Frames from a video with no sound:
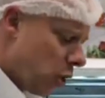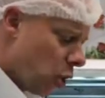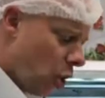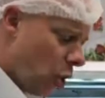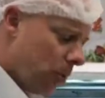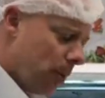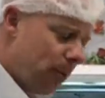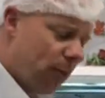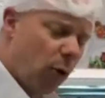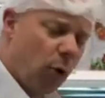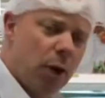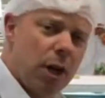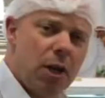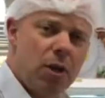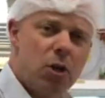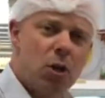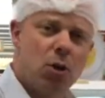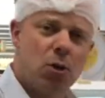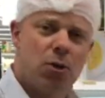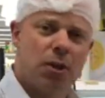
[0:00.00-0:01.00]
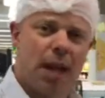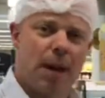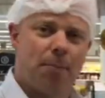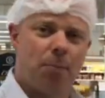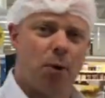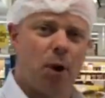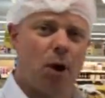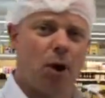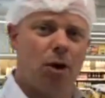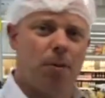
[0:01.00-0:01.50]
sure before you use
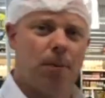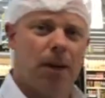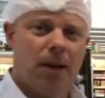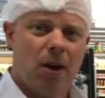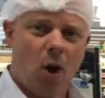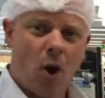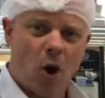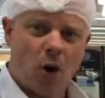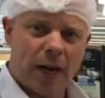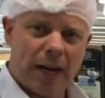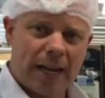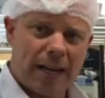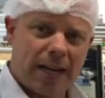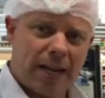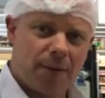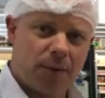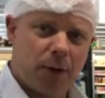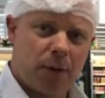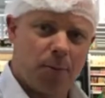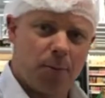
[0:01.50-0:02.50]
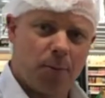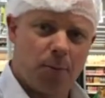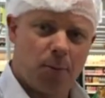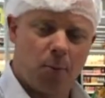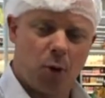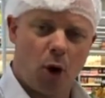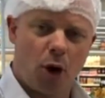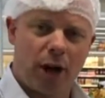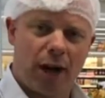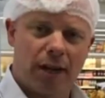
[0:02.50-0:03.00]
that probe on any of your
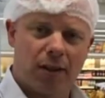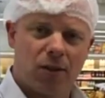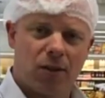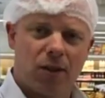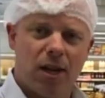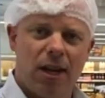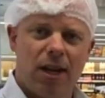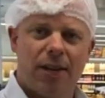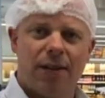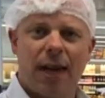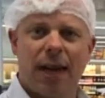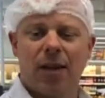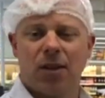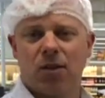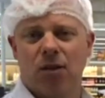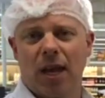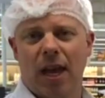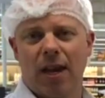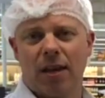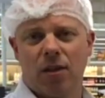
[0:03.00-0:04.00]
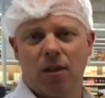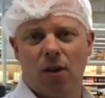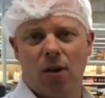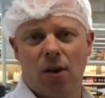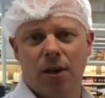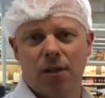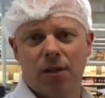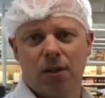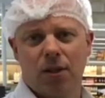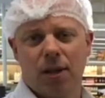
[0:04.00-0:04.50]
products that it's
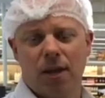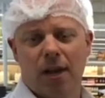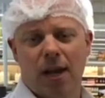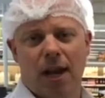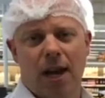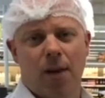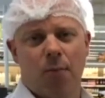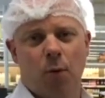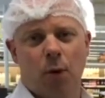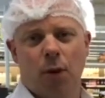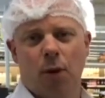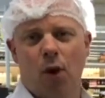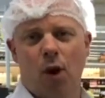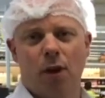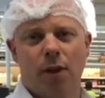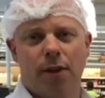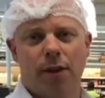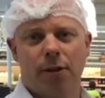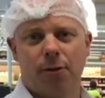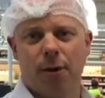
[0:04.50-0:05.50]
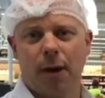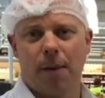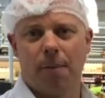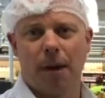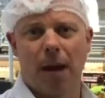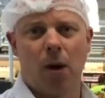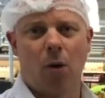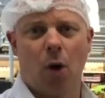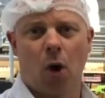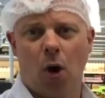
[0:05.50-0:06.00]
sanitised with either
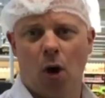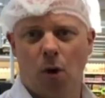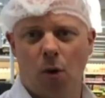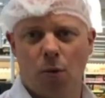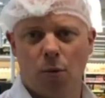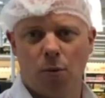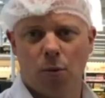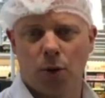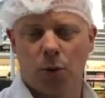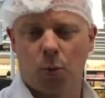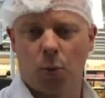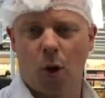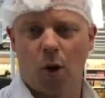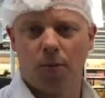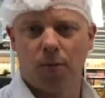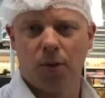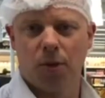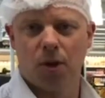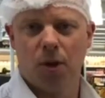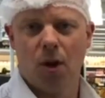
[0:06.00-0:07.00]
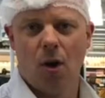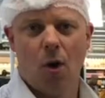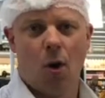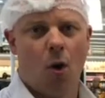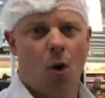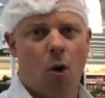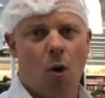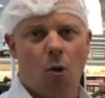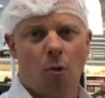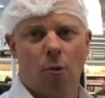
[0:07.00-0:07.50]
alcohol swabs
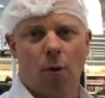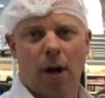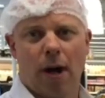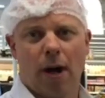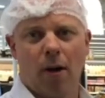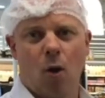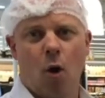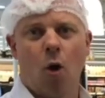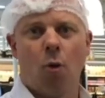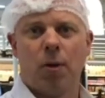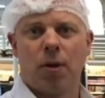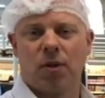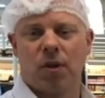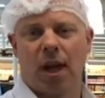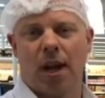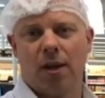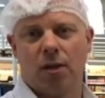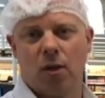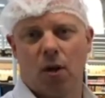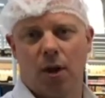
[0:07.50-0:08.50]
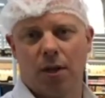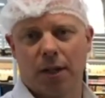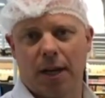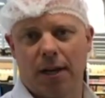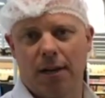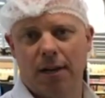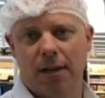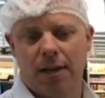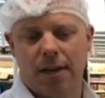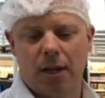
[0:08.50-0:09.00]
or with
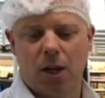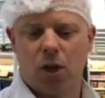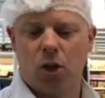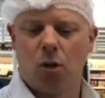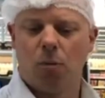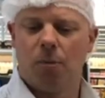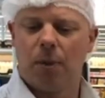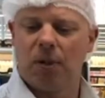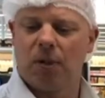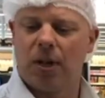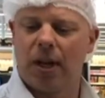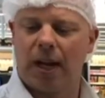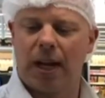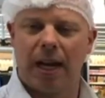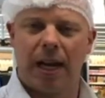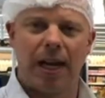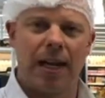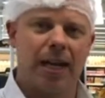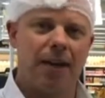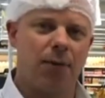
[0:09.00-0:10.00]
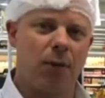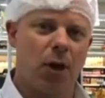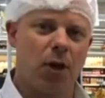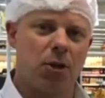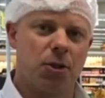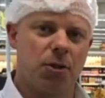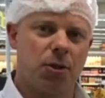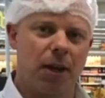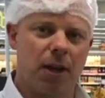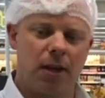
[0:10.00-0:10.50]
sanitizer. You shouldn't be sticking any of
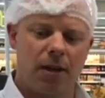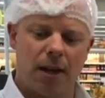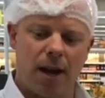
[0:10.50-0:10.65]
those